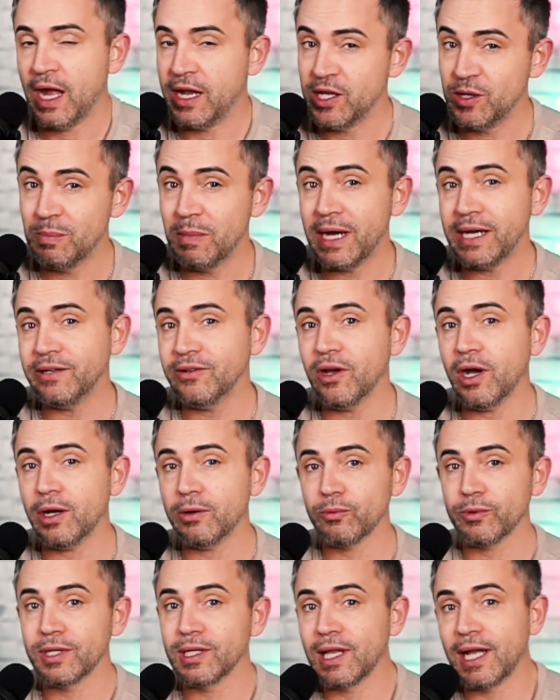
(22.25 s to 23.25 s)
And you might
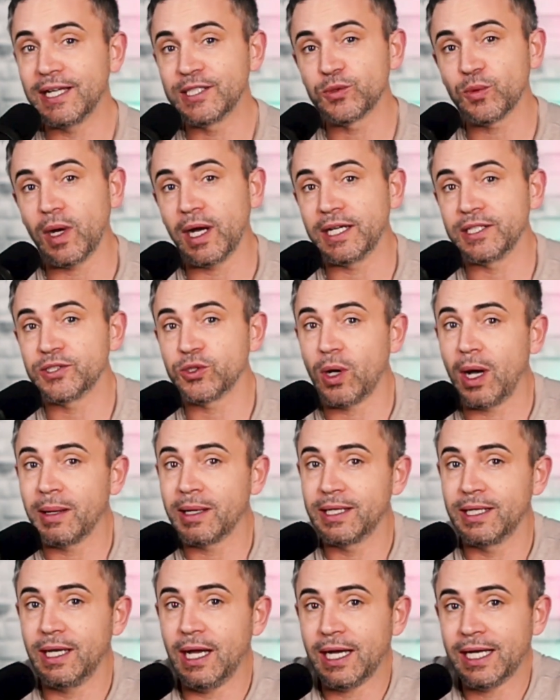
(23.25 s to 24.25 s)
not realize why. So I'm
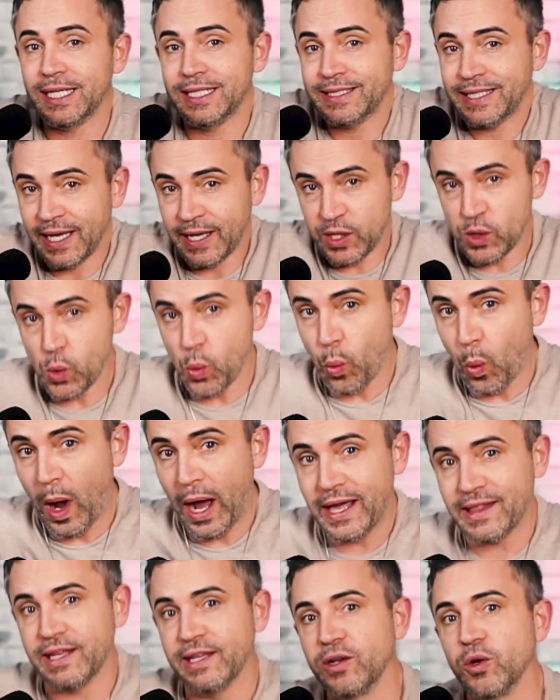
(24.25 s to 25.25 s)
gonna, I'm gonna tell you
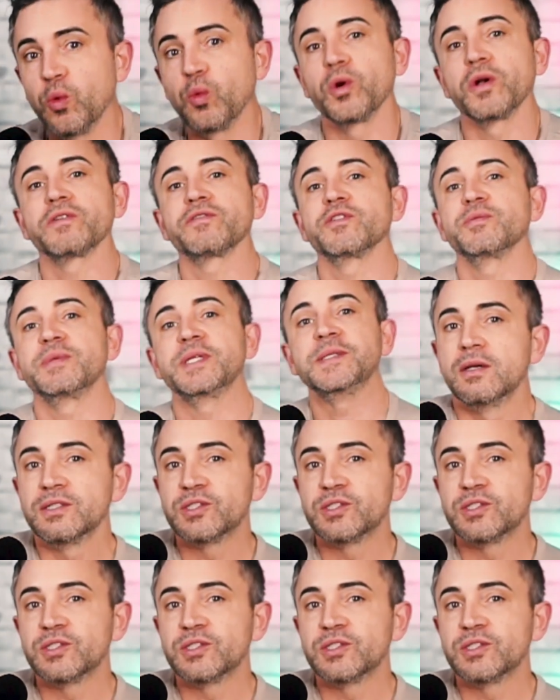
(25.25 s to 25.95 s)
why they don't work for me.